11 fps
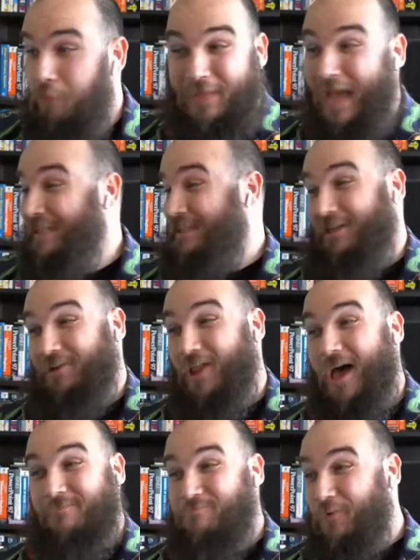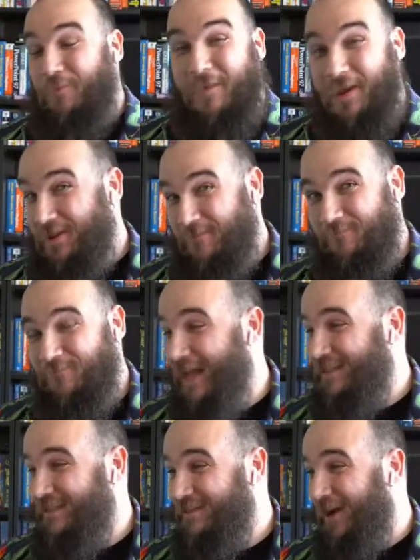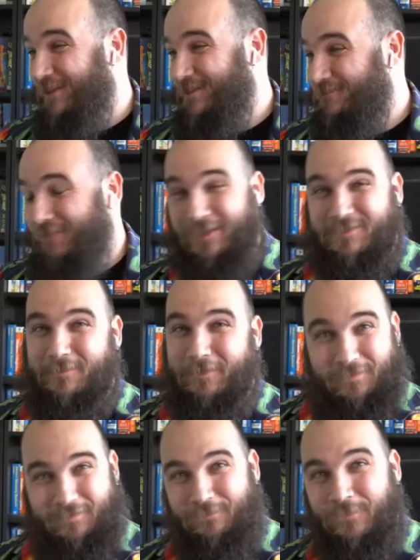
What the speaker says: that's a lot more money. That's $1,000 a month.